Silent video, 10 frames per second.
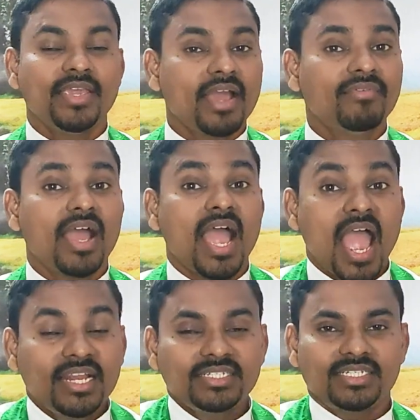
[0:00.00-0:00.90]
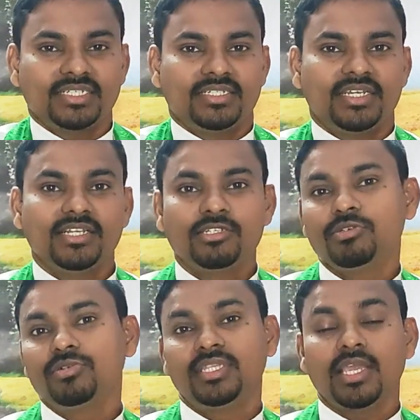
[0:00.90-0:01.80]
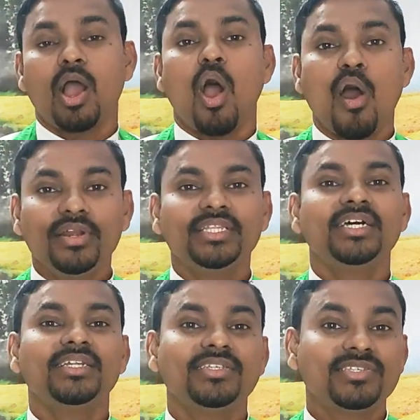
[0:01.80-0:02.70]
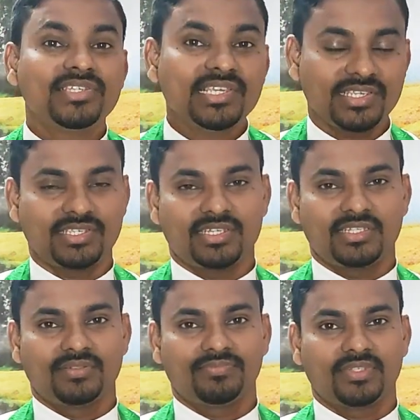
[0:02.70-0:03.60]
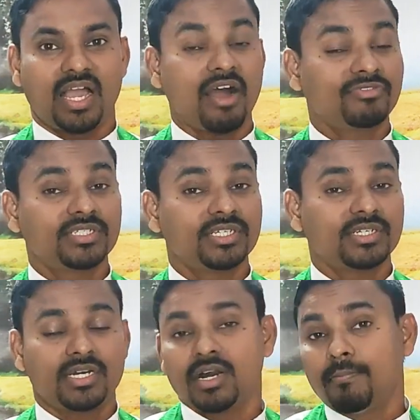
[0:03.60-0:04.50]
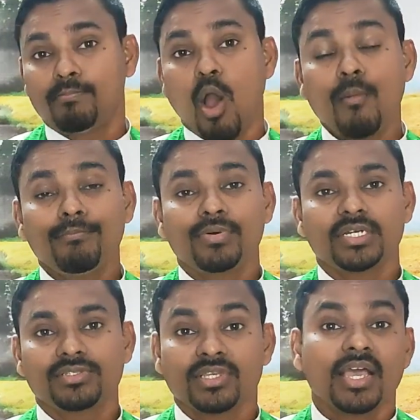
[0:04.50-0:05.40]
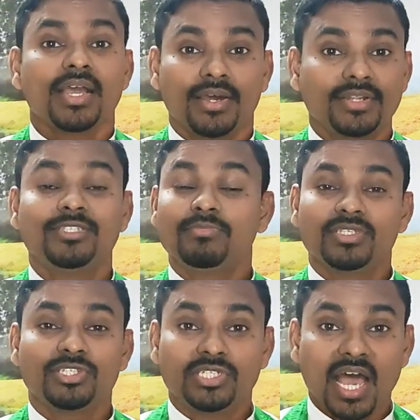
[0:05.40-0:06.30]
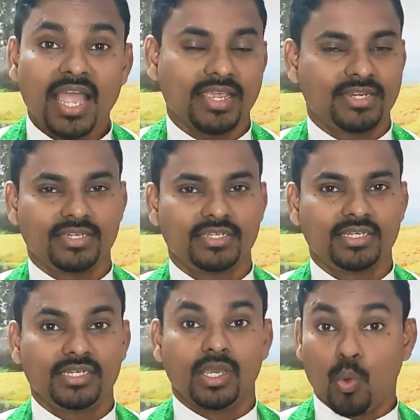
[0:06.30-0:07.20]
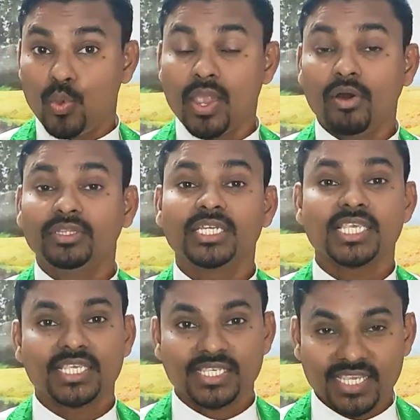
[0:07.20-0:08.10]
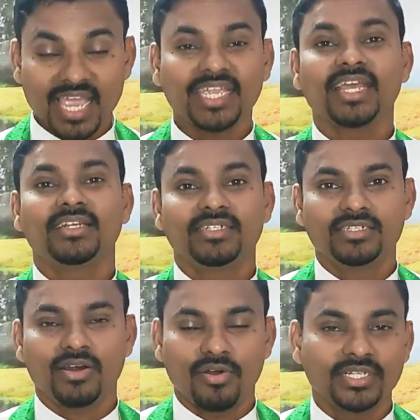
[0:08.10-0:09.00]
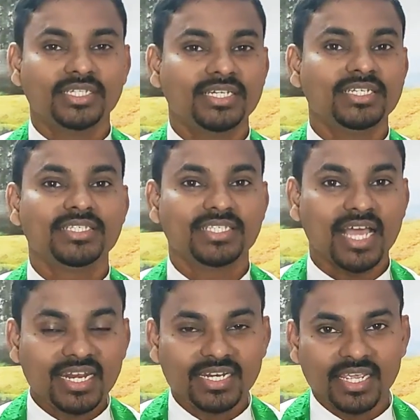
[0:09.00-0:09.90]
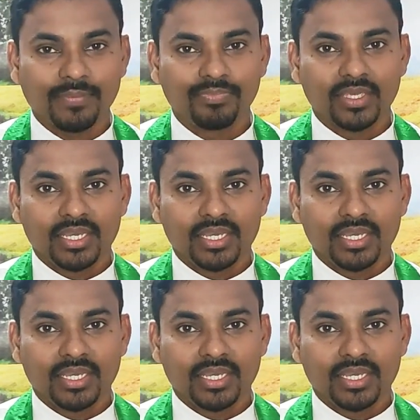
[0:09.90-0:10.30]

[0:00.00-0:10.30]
we have entered into the ordinary season after a pompous Christmas tide. We are on the second ordinary Sunday,